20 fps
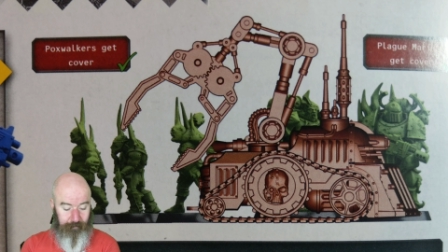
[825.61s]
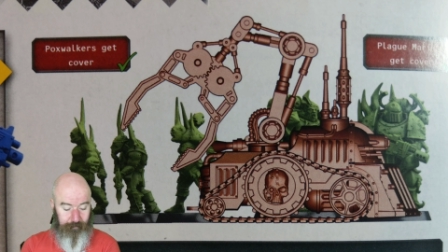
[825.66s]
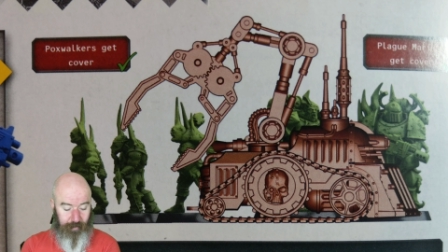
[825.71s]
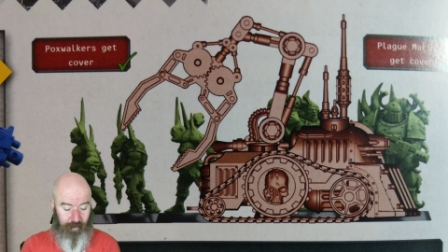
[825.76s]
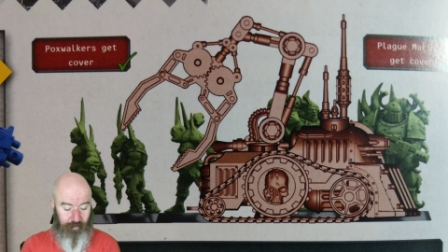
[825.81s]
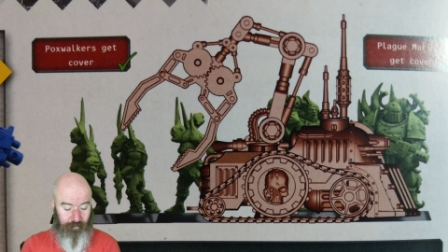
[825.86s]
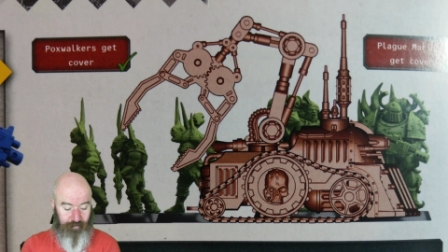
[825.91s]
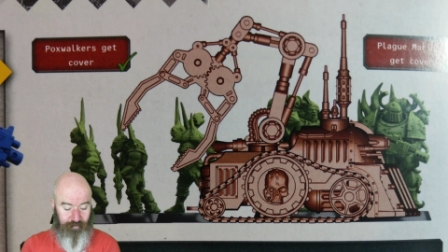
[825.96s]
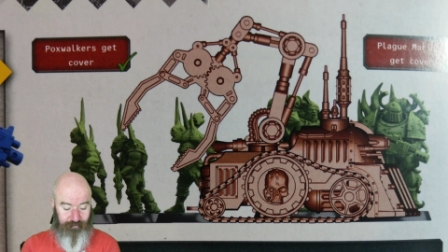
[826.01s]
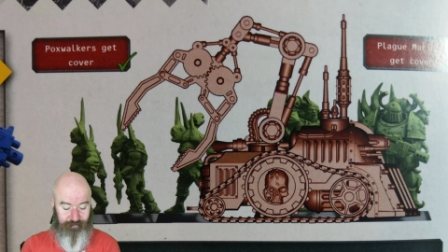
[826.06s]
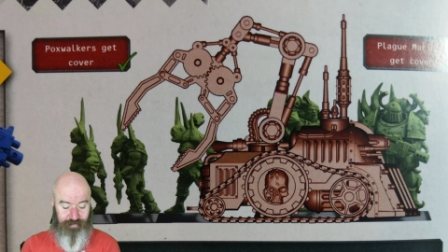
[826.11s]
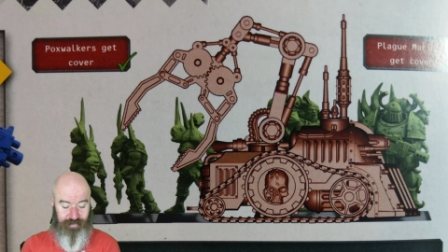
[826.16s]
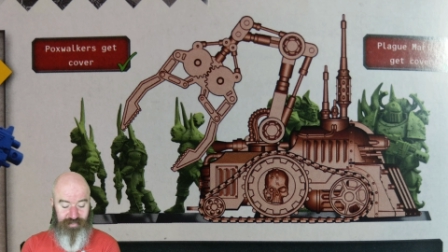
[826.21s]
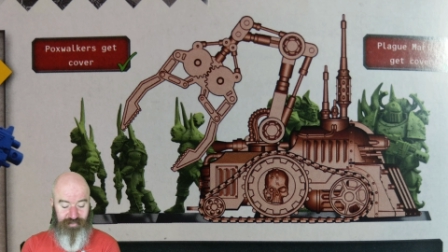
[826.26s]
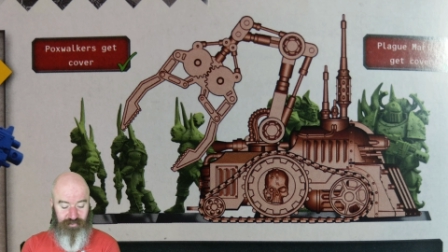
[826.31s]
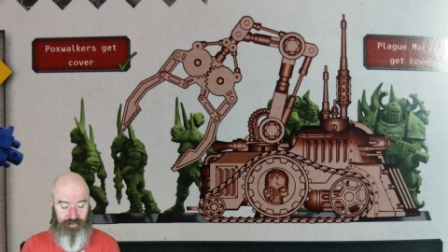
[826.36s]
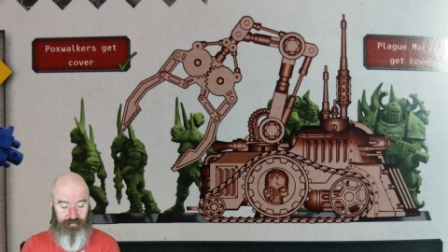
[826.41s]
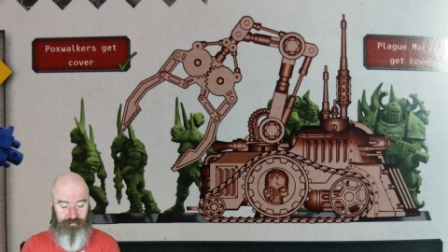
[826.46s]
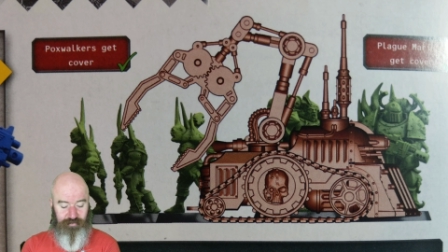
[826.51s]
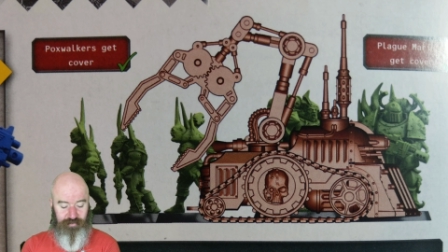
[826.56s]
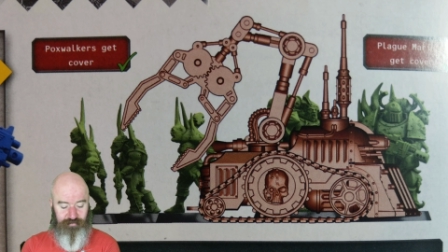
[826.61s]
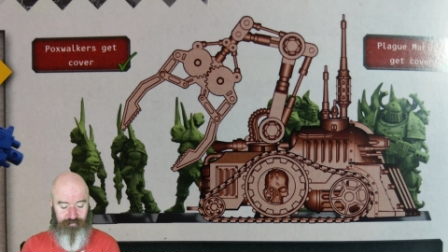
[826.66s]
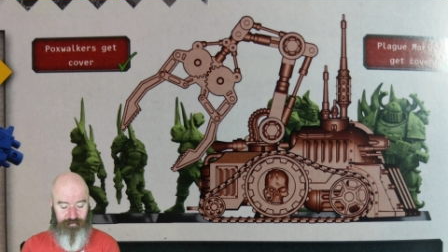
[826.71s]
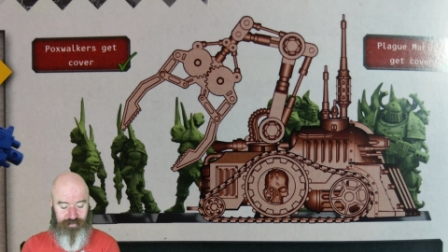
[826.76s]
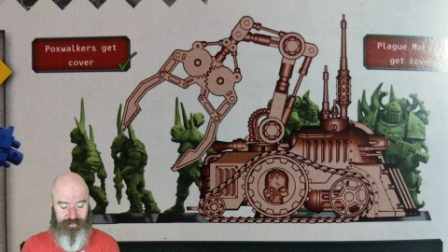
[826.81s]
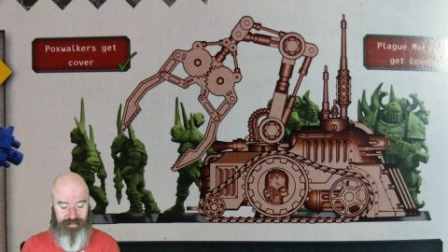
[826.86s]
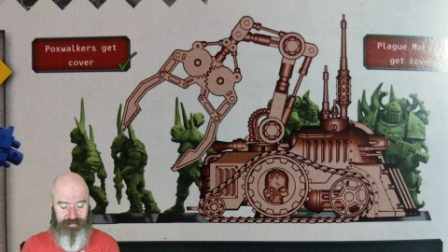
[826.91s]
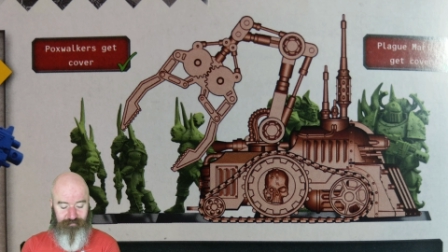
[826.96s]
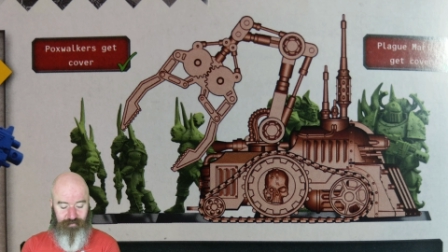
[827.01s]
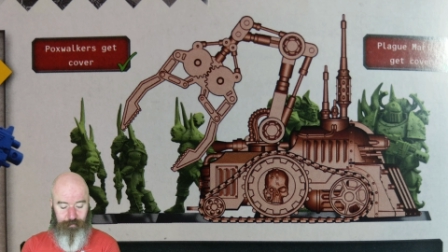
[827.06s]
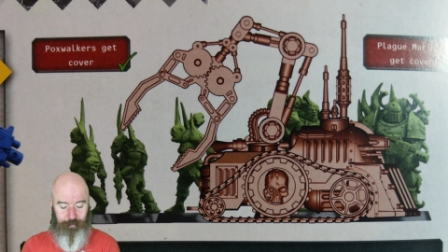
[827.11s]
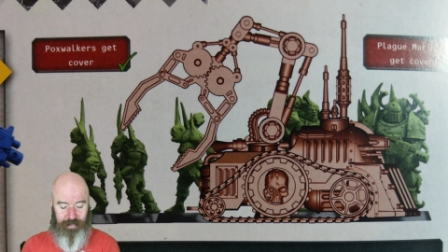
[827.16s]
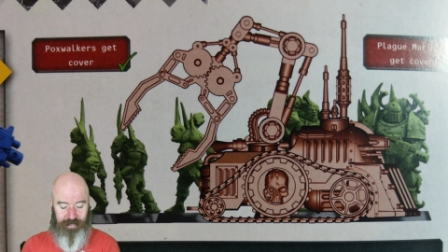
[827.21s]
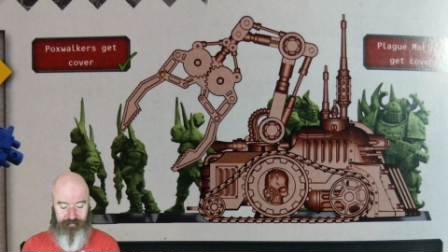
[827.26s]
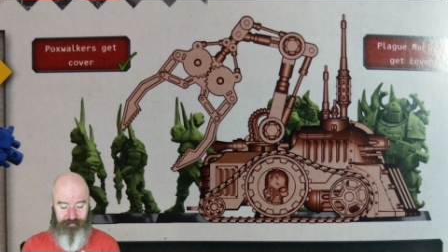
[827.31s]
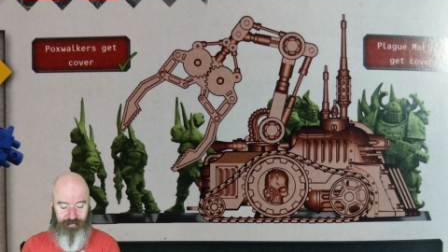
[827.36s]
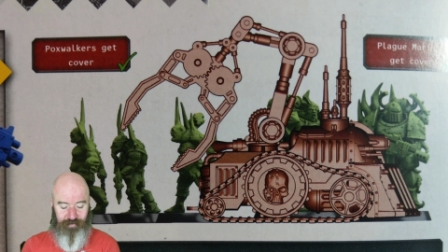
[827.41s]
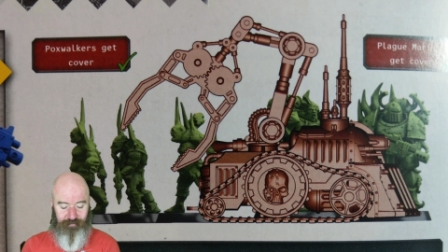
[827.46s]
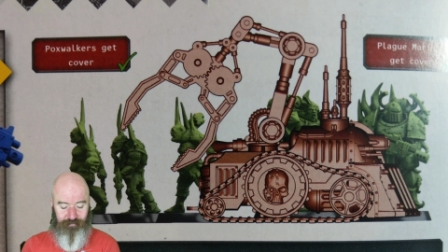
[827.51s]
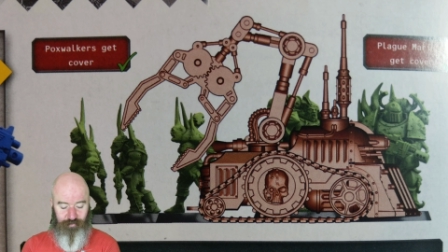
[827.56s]
Both of these units receive the
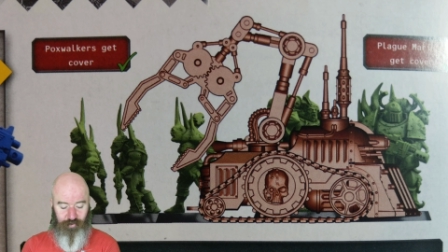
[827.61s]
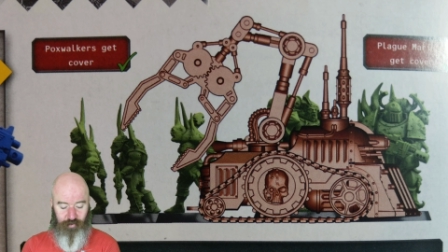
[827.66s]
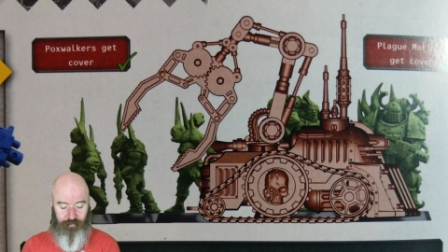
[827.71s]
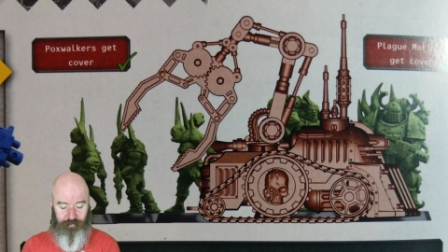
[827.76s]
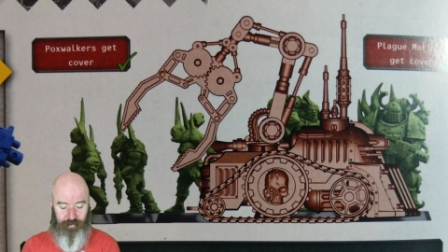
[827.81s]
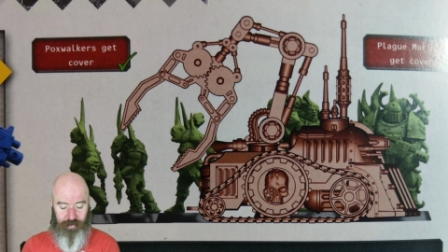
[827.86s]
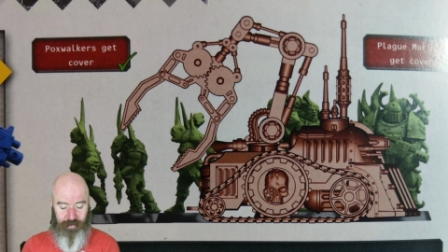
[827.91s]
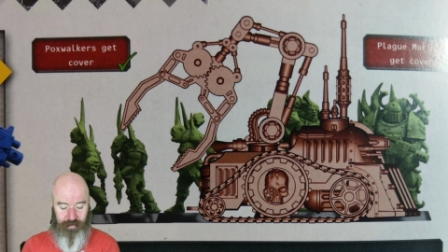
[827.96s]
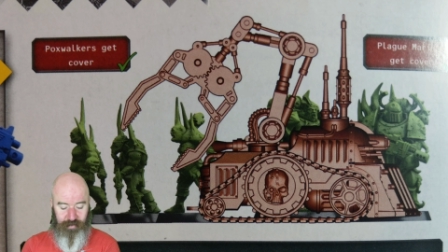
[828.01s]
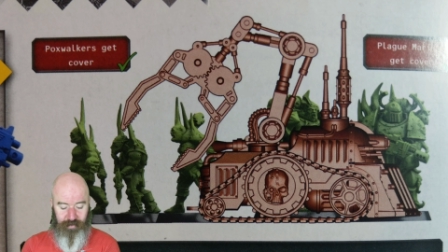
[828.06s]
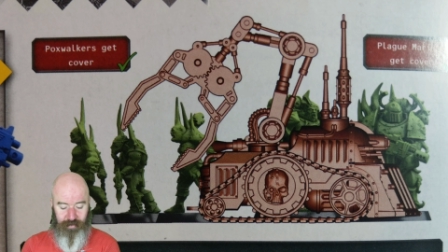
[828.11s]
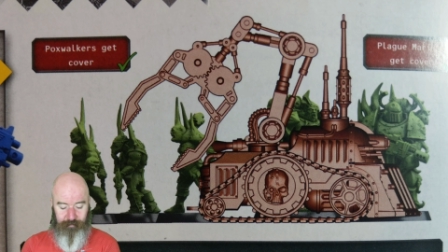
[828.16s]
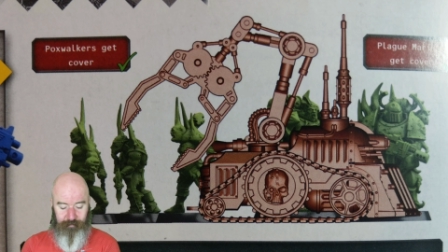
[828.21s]
benefit of cover